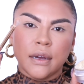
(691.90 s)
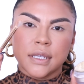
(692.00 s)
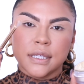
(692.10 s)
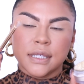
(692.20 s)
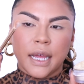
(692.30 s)

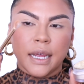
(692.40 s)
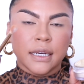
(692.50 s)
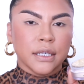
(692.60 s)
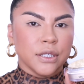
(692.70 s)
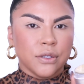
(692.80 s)
to set
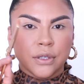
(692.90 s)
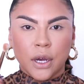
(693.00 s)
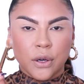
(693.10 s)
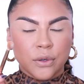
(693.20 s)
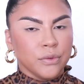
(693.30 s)
it, because you
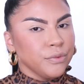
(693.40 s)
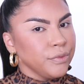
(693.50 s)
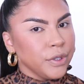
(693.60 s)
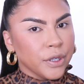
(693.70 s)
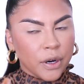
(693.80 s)
know
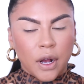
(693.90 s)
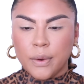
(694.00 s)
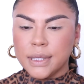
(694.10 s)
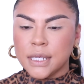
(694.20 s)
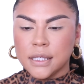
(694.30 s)
your girl
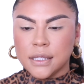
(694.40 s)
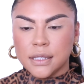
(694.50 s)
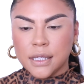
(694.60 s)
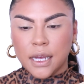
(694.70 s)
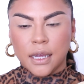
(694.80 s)
always has to
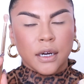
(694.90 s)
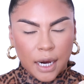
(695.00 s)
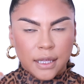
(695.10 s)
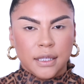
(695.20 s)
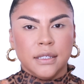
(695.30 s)
set her
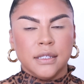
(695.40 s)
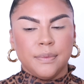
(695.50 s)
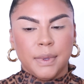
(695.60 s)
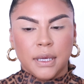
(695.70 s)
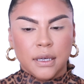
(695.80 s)
eyelids
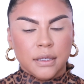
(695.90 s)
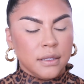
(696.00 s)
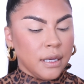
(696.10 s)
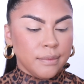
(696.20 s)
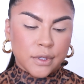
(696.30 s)

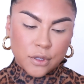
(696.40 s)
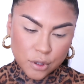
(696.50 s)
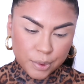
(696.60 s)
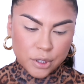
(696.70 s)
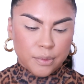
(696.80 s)
because I'm
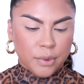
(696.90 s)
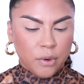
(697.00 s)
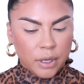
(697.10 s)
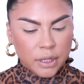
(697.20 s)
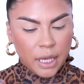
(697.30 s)
super
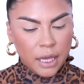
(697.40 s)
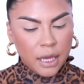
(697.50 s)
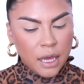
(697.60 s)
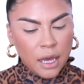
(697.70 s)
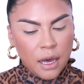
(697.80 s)
oily.
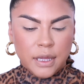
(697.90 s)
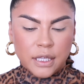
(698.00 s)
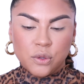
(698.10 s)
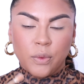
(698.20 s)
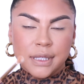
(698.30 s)

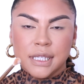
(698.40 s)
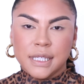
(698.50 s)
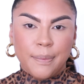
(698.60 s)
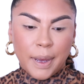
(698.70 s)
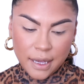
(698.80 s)
That's one
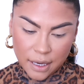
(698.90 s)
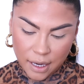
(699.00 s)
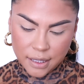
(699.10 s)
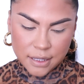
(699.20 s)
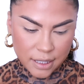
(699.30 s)
step I
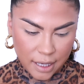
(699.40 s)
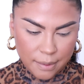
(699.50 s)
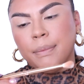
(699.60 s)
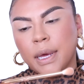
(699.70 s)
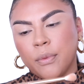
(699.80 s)
cannot
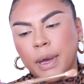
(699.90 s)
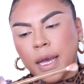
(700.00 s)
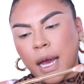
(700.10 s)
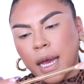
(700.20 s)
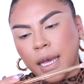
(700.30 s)
skip. By the way,
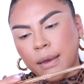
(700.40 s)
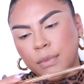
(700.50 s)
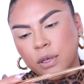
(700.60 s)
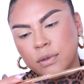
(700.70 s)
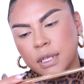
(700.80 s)
I am
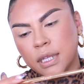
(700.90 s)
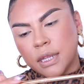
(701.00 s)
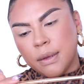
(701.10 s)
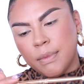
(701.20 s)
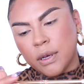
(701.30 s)
using
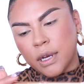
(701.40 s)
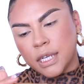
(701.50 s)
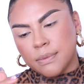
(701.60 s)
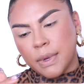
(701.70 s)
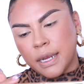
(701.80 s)
the Milk
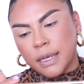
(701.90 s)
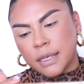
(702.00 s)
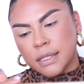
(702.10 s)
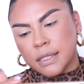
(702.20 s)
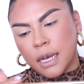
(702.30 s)

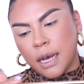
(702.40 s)
Cosmetics.